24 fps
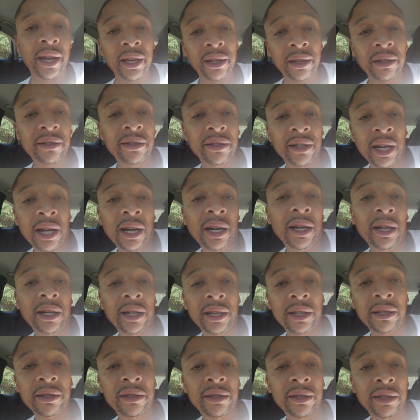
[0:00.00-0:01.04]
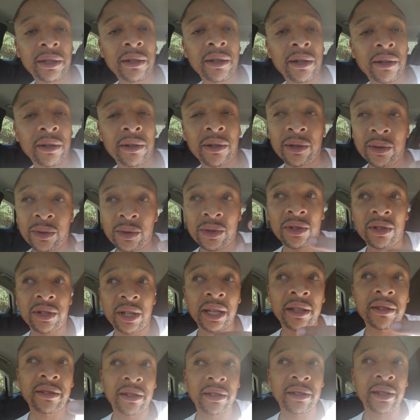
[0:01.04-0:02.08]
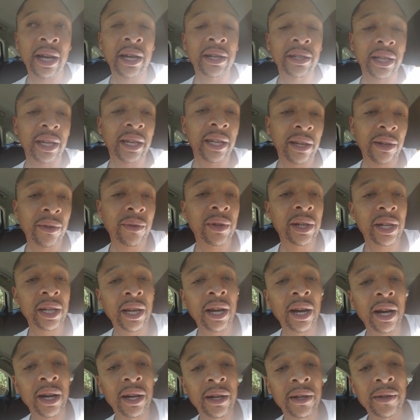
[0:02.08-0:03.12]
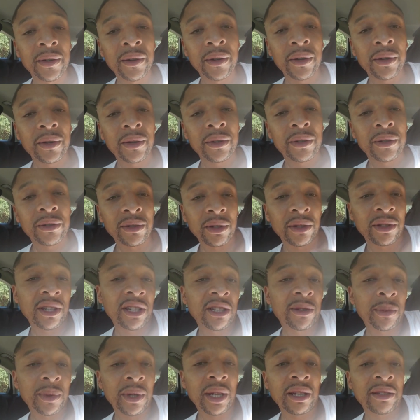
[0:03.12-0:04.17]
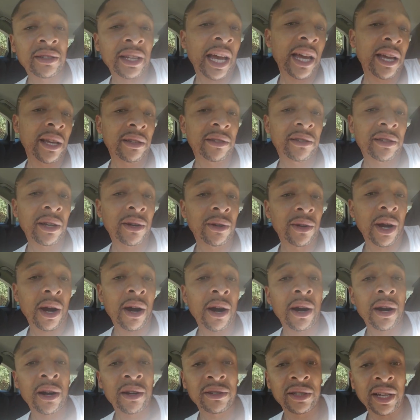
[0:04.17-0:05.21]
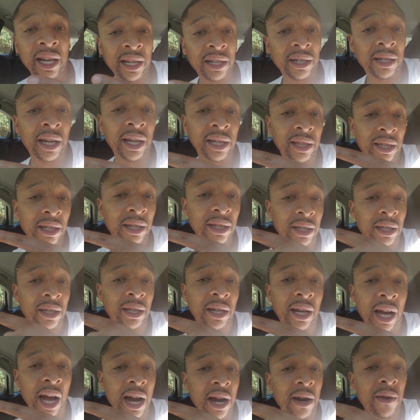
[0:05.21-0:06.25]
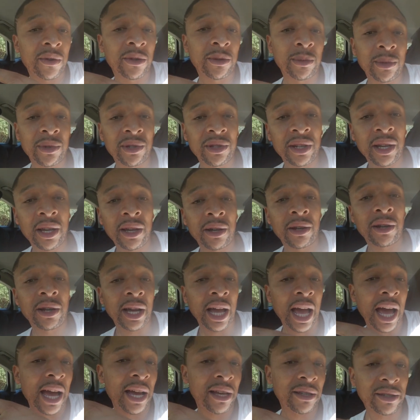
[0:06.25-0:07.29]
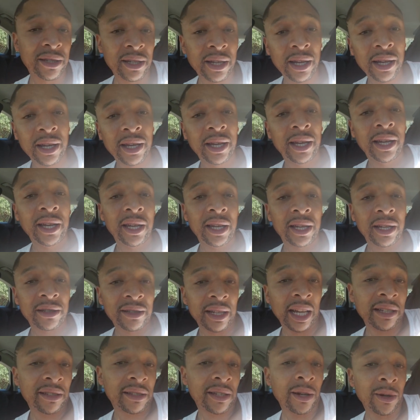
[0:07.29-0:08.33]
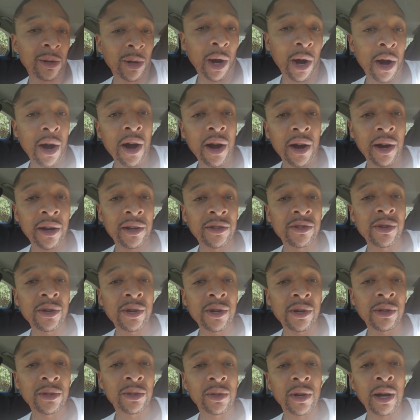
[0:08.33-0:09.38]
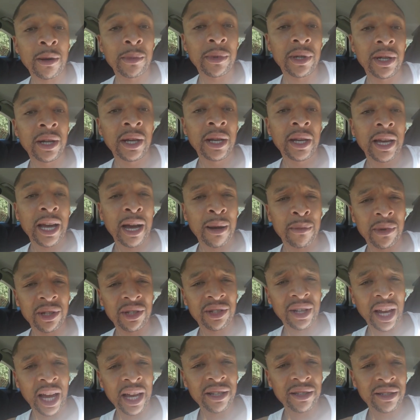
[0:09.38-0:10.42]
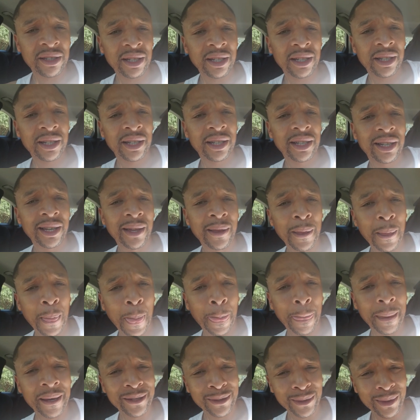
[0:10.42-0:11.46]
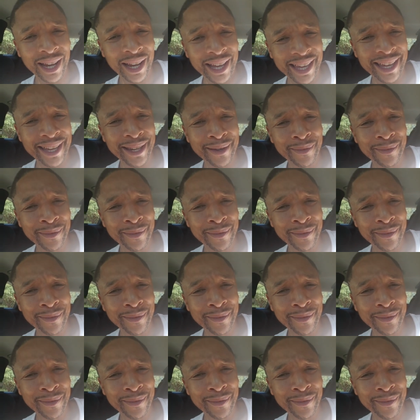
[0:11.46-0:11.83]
he's good. He's, you know, he's slicksters out there. They really are. So just because I sell cars, like the congressman say, or the guy say, because I sell cars, you know, so I'm a shyster. That's what I